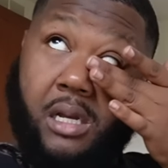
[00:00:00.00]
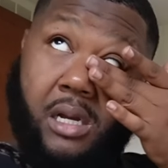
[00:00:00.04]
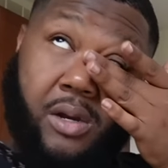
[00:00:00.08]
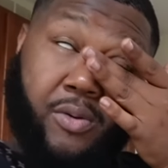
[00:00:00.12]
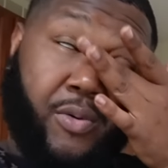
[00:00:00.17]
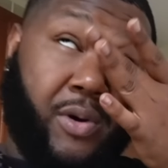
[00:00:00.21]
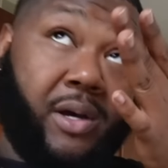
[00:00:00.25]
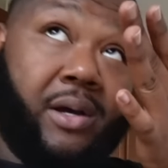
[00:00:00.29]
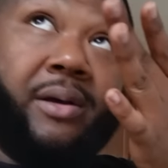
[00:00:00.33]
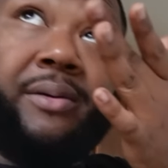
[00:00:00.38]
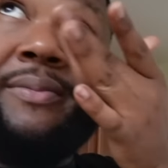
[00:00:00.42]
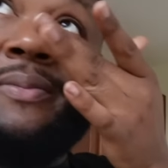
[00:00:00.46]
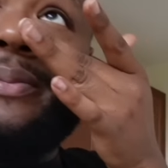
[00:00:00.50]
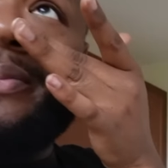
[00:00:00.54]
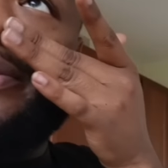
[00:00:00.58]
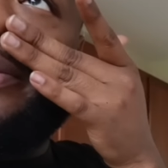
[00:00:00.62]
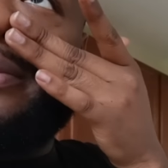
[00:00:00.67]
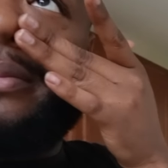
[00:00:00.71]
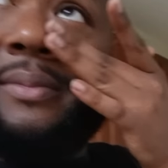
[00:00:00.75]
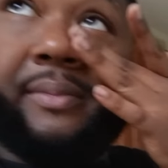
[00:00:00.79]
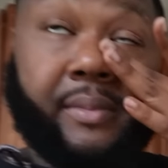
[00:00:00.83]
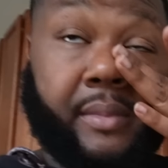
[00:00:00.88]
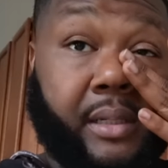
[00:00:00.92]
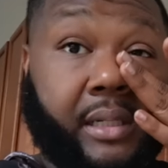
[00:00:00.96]
Well,
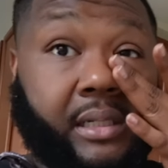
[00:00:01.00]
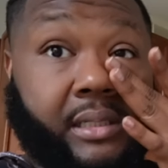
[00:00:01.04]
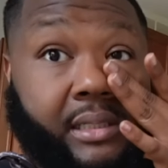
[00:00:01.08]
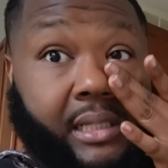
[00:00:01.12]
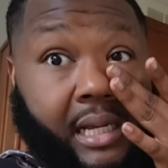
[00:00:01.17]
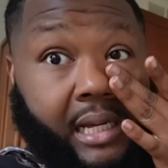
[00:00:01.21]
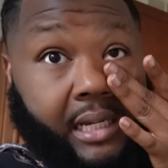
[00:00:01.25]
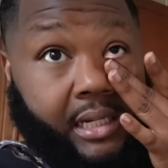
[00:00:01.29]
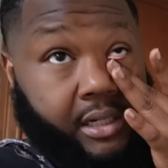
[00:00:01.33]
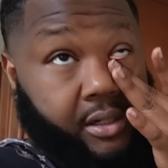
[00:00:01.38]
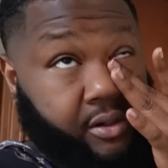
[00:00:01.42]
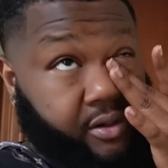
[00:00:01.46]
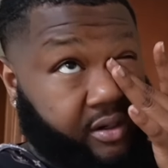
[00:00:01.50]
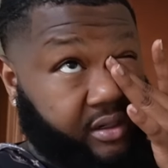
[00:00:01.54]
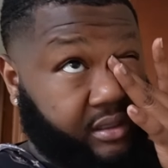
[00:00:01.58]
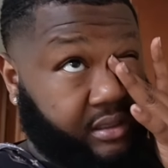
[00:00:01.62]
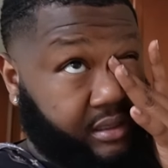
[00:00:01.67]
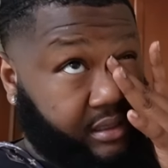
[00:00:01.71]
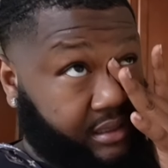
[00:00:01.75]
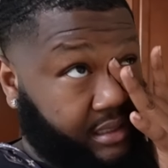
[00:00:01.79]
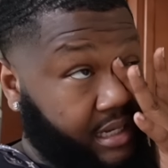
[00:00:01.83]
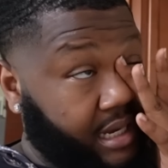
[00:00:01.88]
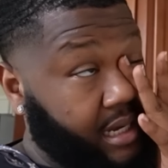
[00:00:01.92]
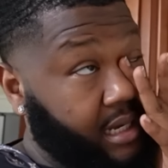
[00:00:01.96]
it's not indoors.
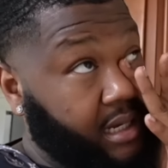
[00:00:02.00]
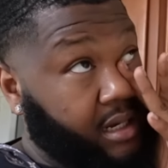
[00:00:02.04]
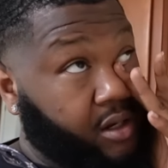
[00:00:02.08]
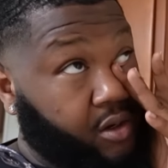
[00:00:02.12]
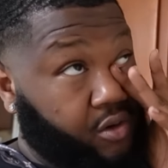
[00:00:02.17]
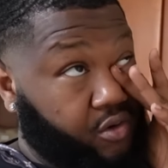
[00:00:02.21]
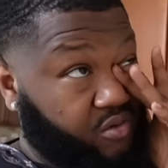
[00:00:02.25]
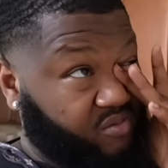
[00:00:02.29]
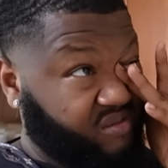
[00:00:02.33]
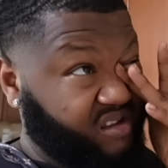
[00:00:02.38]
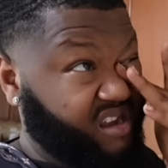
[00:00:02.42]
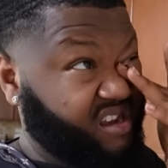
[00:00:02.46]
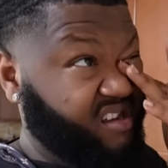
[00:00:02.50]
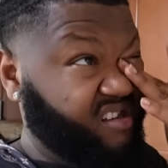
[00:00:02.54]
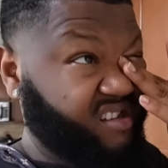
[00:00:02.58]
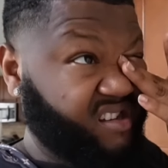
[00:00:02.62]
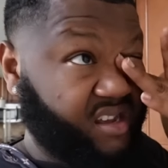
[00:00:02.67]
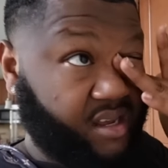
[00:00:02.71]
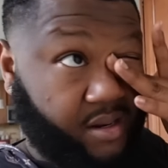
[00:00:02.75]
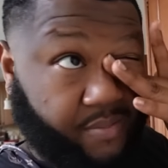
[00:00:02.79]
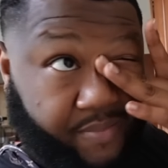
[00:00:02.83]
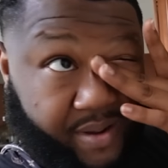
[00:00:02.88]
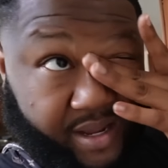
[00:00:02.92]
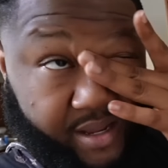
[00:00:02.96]
It's at home though,
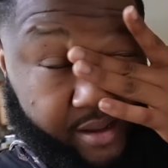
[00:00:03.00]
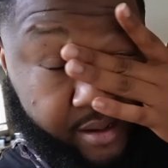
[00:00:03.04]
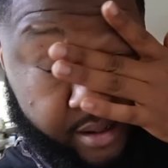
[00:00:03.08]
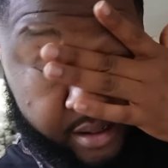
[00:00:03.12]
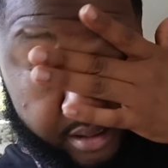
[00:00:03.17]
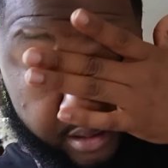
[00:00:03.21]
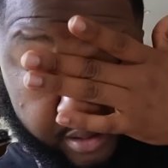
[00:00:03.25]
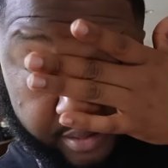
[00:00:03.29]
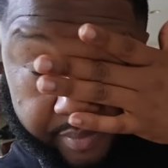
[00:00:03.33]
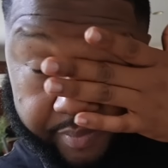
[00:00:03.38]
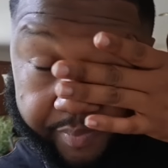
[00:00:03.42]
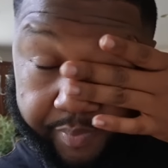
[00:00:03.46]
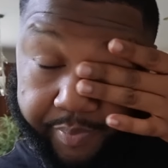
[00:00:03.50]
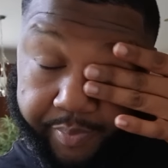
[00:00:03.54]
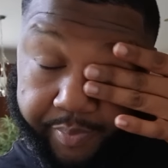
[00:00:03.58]
in the backyard.